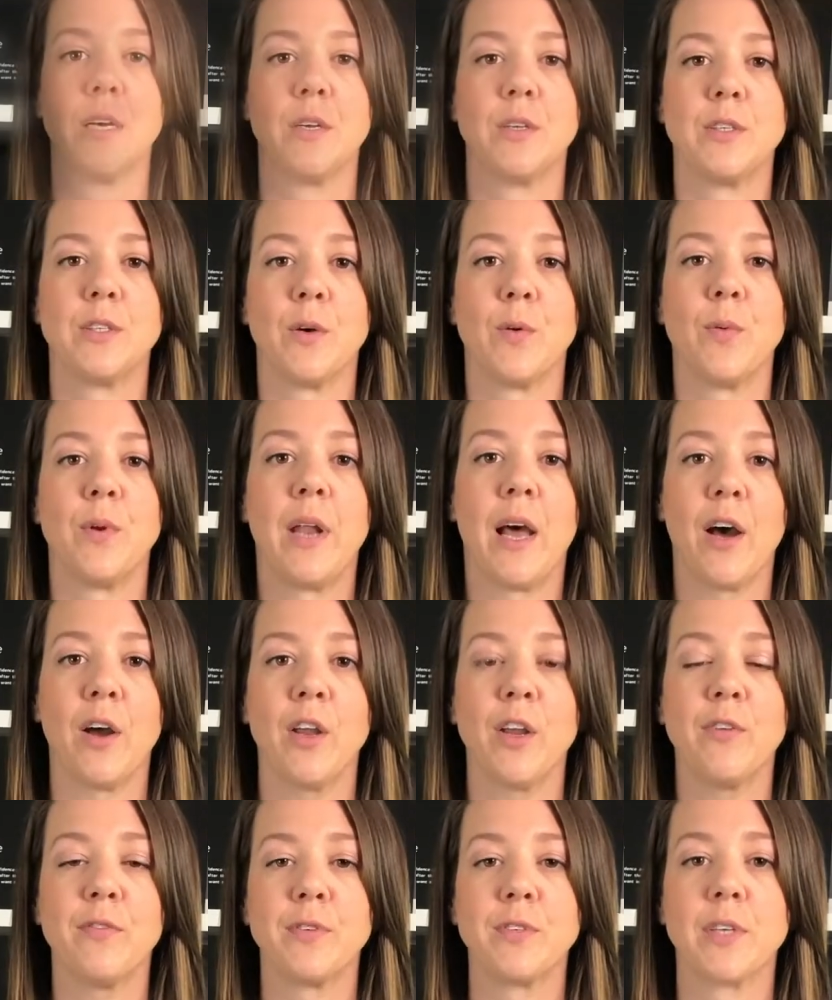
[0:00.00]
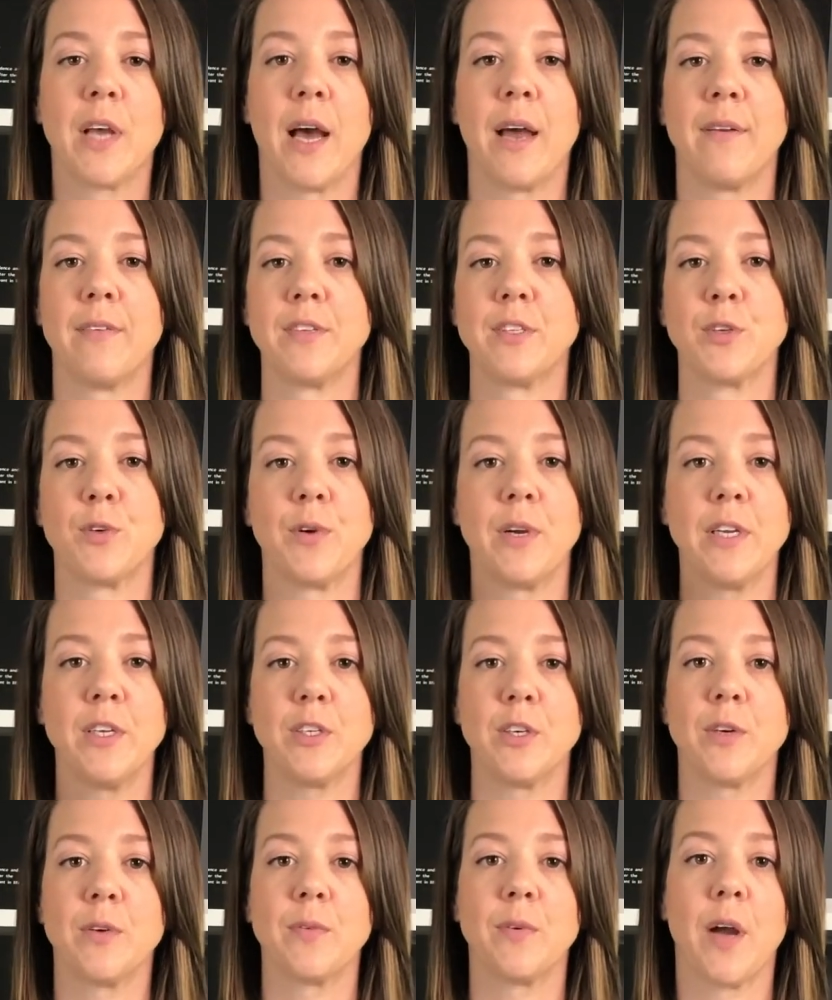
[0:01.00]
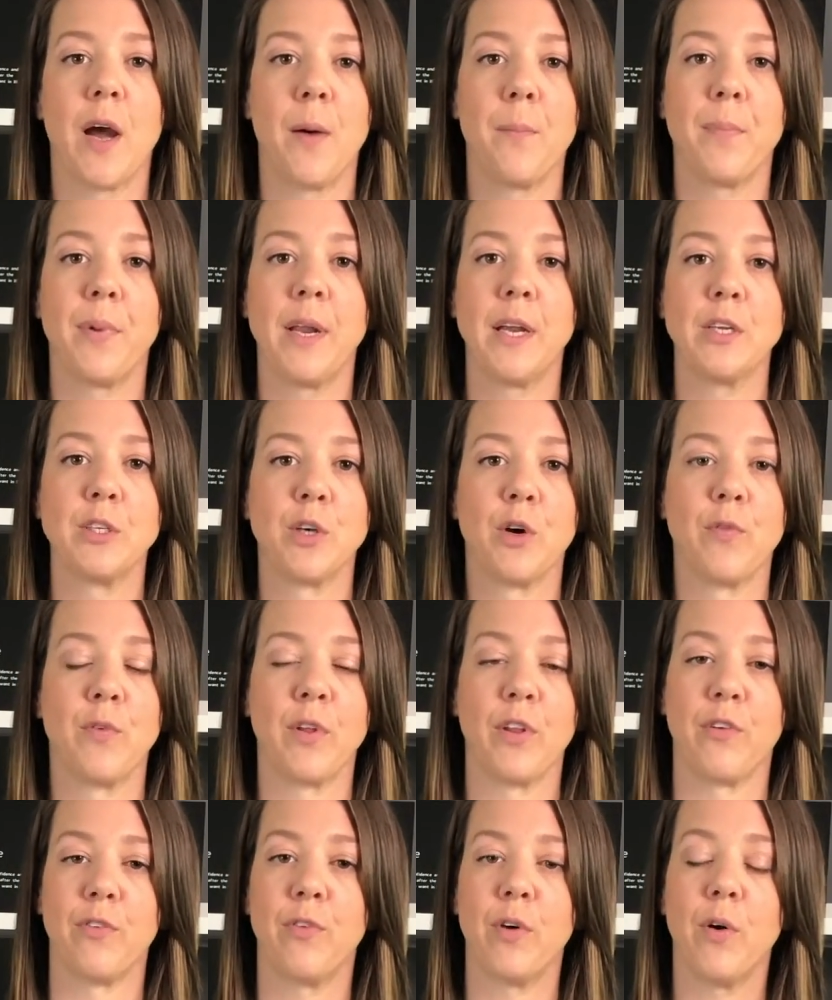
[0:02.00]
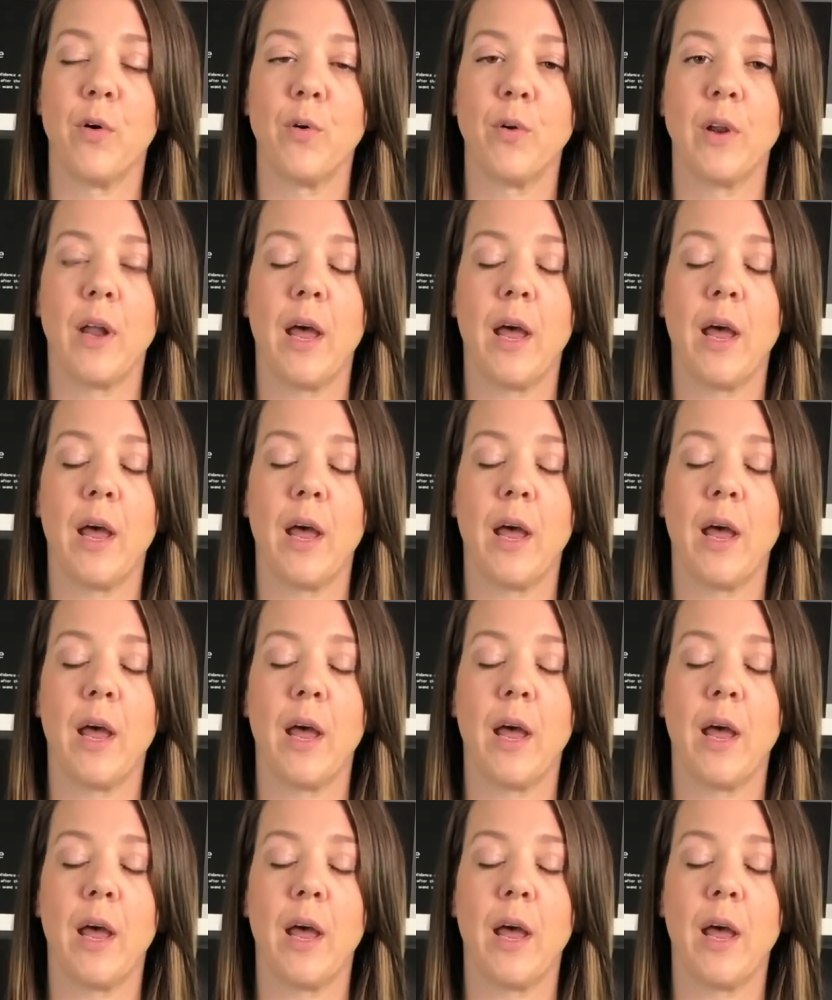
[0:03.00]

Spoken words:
So now you've kind of screened your companies over the phone,